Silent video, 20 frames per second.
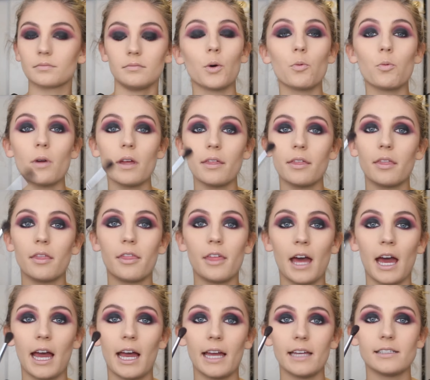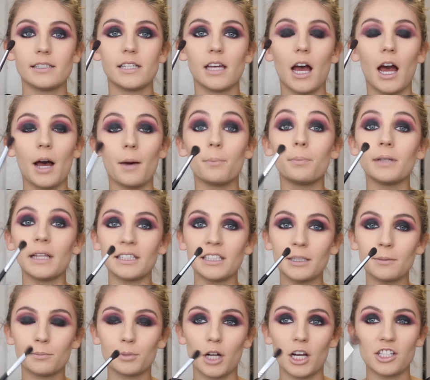With that um,
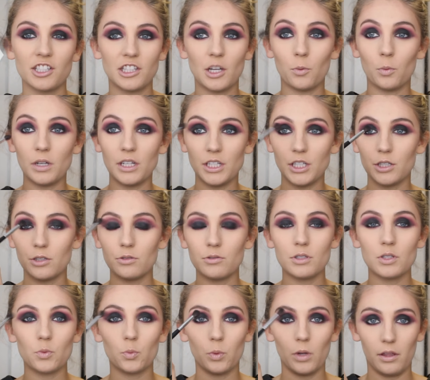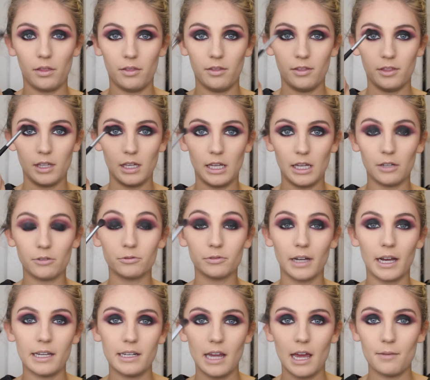blending brush that we use with the
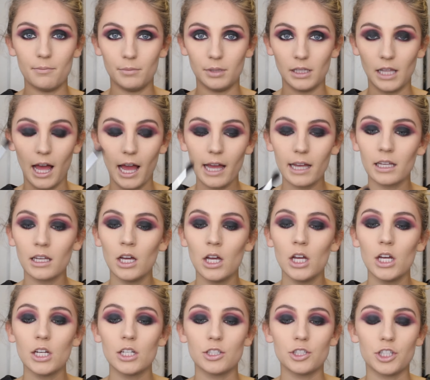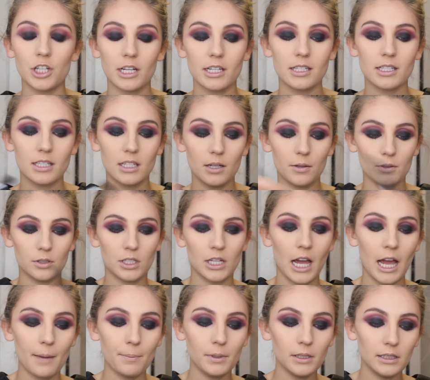red and black, just
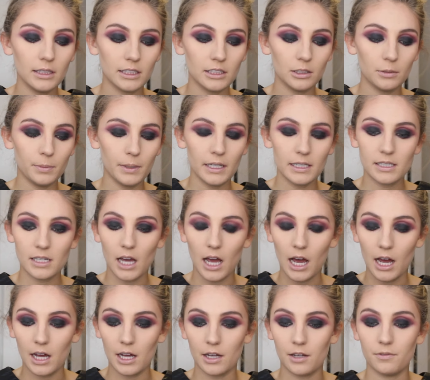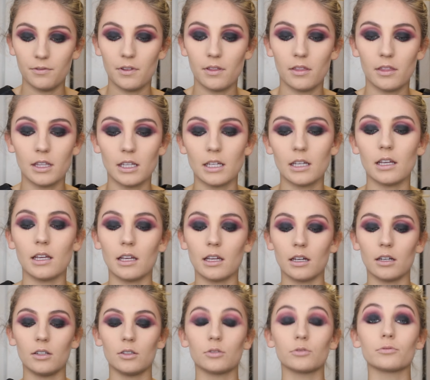tap a little bit of
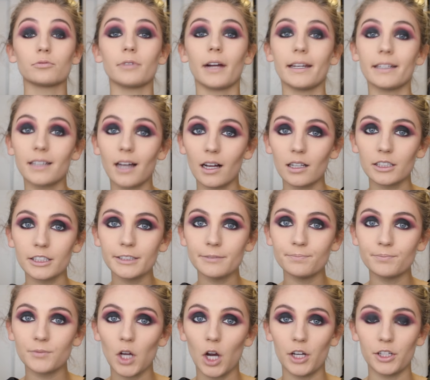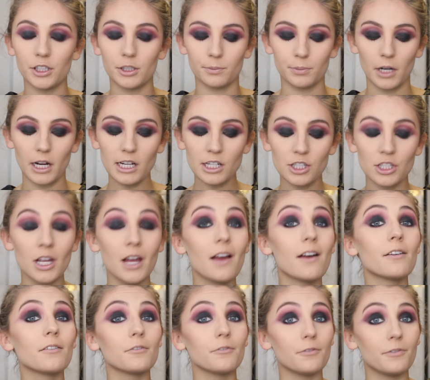the red color on your brush
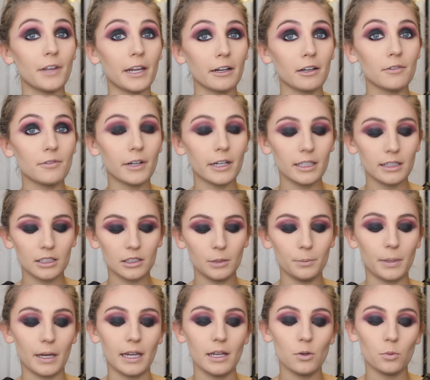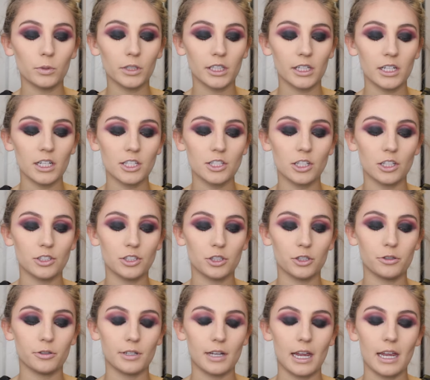very, very little bit, we're going to start to
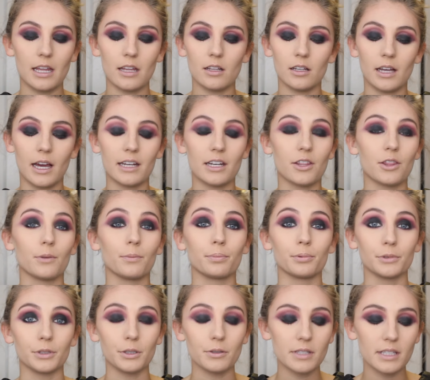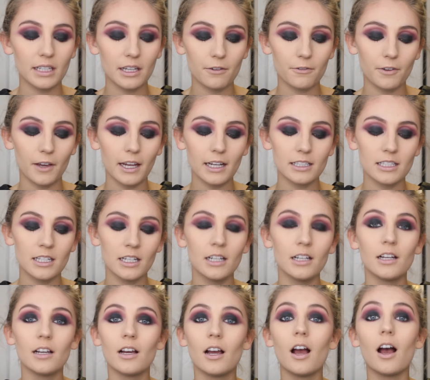create kind of the bruising
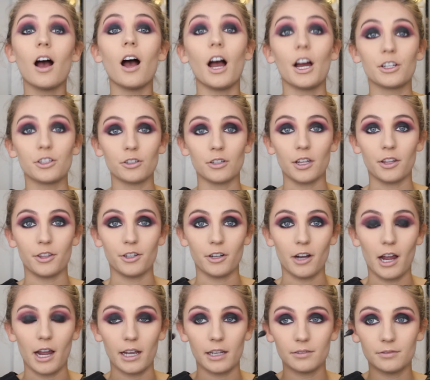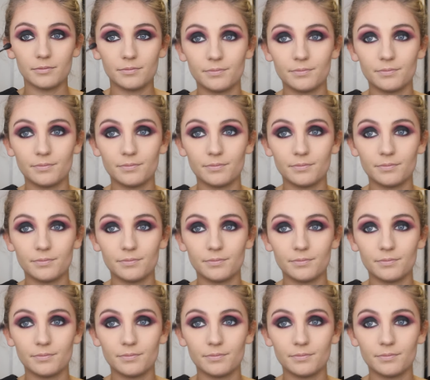effect underneath your eye.